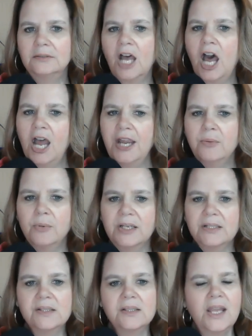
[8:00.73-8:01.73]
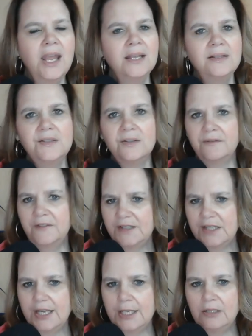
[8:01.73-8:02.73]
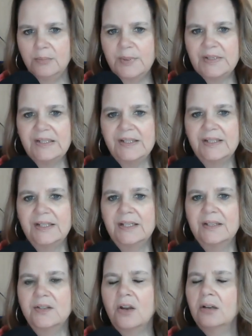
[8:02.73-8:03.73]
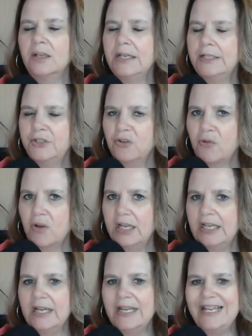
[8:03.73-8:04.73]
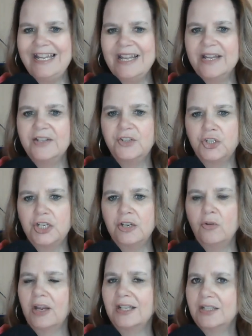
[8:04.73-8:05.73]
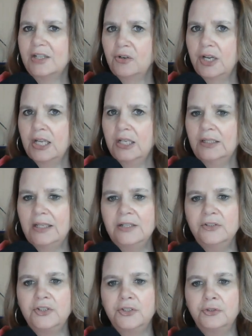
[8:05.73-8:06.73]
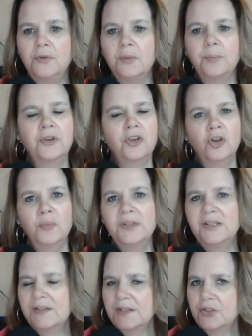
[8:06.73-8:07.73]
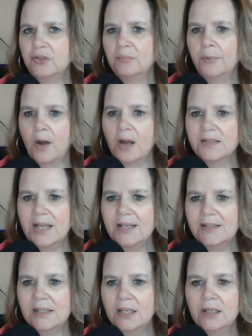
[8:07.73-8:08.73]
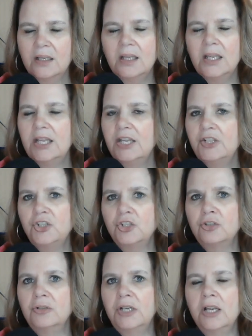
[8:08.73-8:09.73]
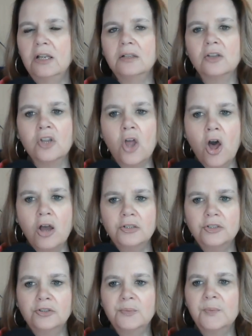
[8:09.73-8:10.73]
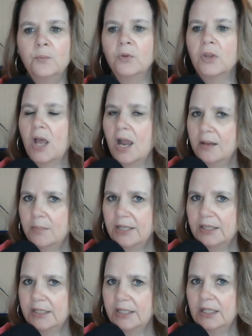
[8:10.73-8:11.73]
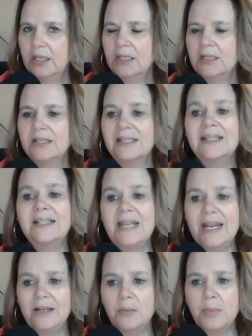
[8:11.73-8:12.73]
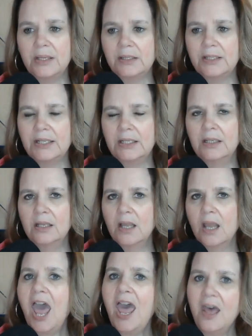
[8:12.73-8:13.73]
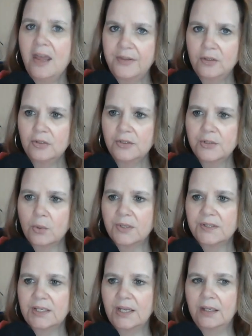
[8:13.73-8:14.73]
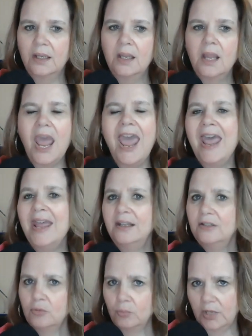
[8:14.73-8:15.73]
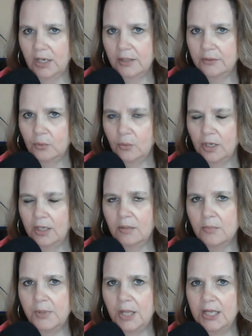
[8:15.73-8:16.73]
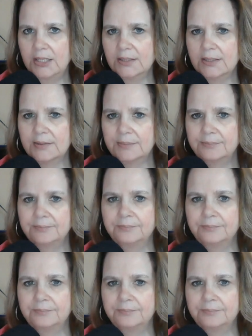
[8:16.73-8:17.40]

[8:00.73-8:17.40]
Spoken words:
high risk, and sophisticated businesses are integrating ESG criteria into the procurement decision process, ensuring long term reliability, sustainability, ethical sourcing, and regulatory compliance.